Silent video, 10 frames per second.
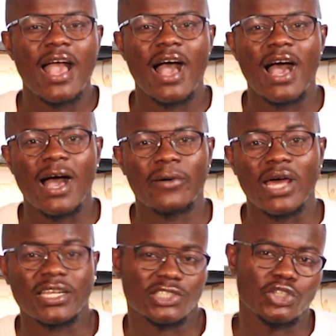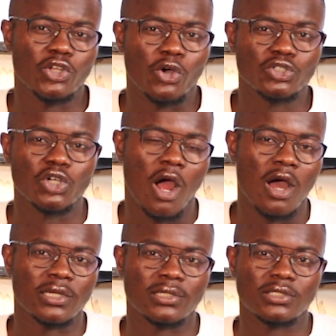and you know you
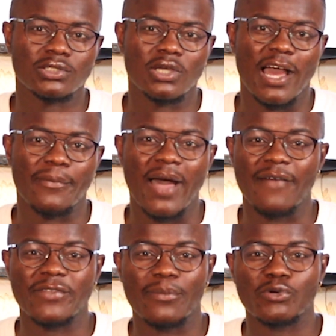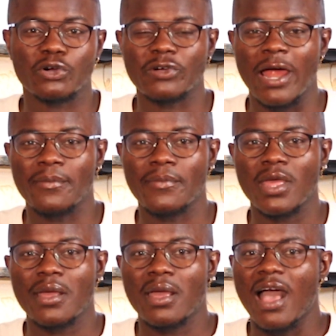can't have that program,
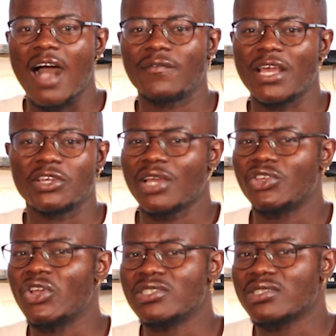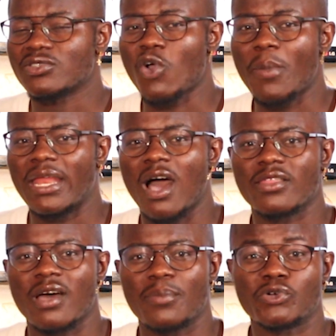I feel like you can use so many
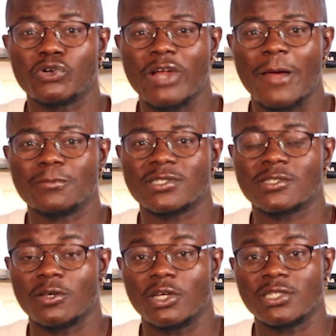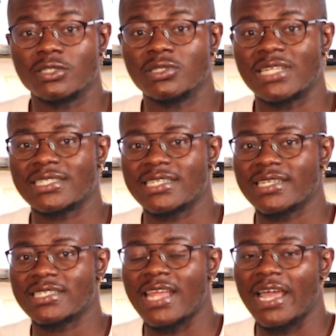other programs to do
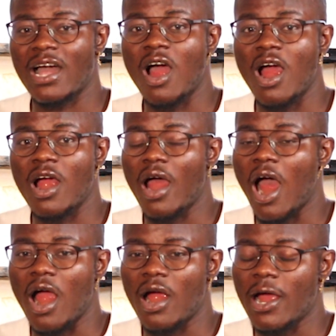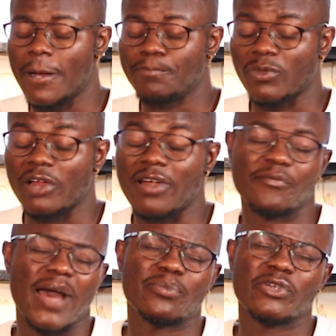statistics, like our
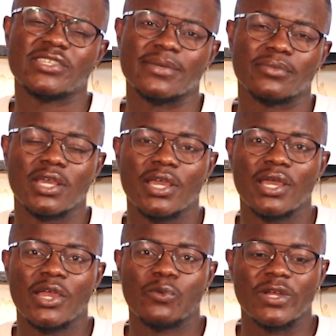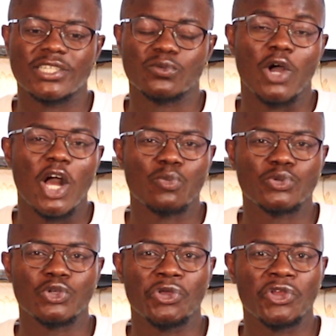GraphPad Prism, which will
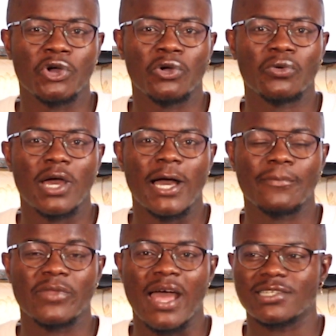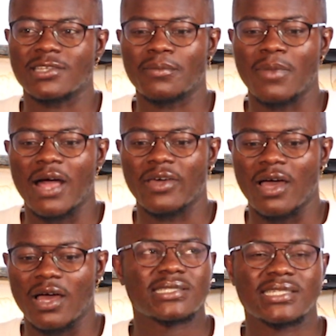help you. You know, there are some
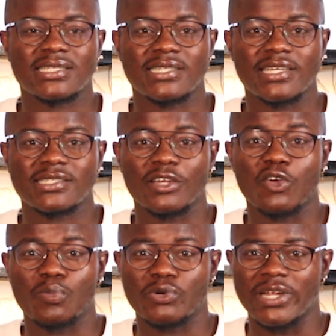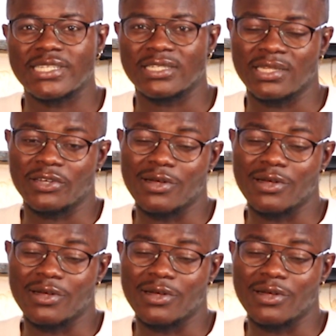other statistics incorporated in